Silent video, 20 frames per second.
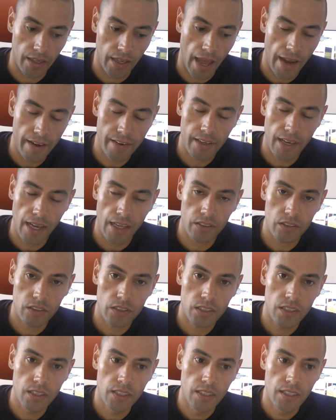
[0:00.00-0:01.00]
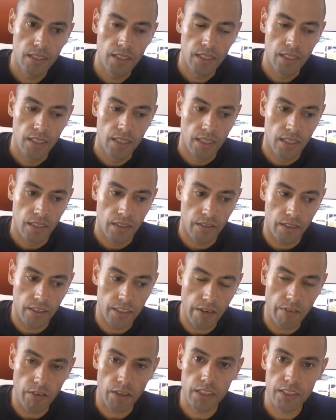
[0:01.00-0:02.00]
end cans, the
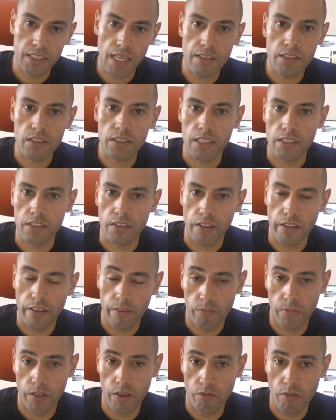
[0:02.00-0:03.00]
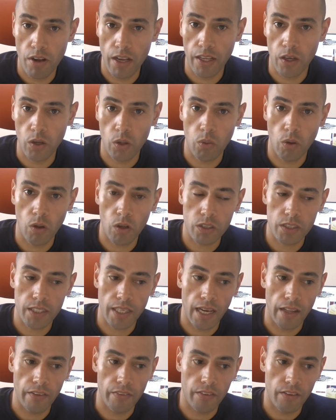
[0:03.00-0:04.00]
general consensus is that they're really good
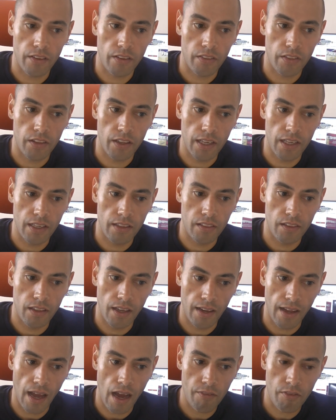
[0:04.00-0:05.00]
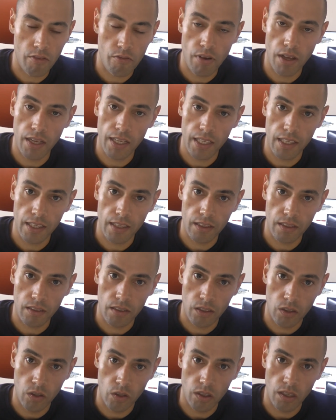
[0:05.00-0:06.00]
quality and they have a really
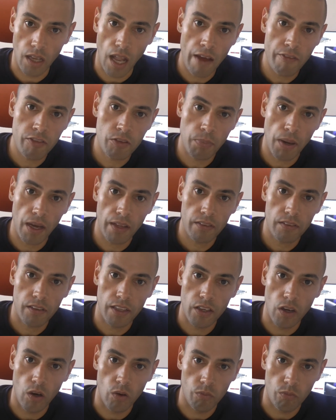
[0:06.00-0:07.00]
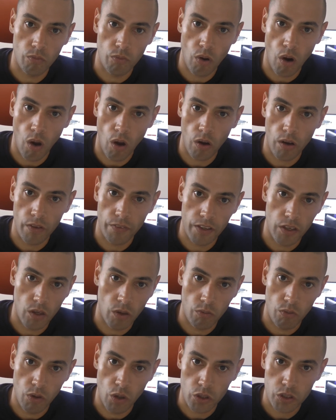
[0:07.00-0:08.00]
good lifespan. They don't rot and they
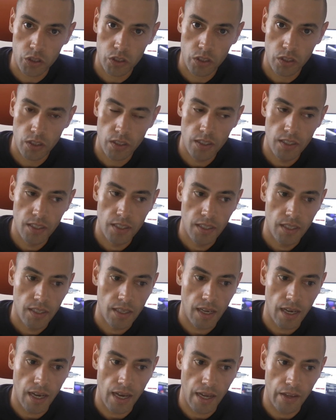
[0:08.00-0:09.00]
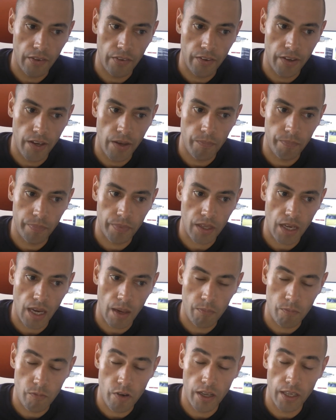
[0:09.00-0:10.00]
don't rust, and
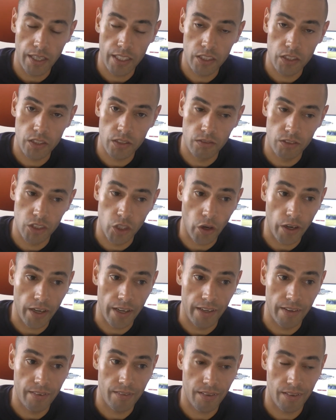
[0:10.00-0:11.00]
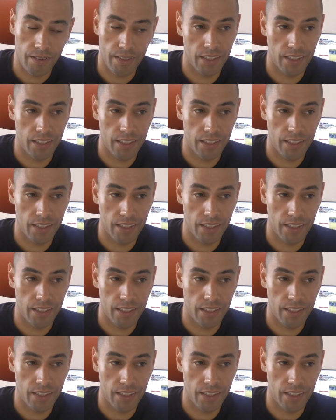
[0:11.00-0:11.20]
I'm really enjoying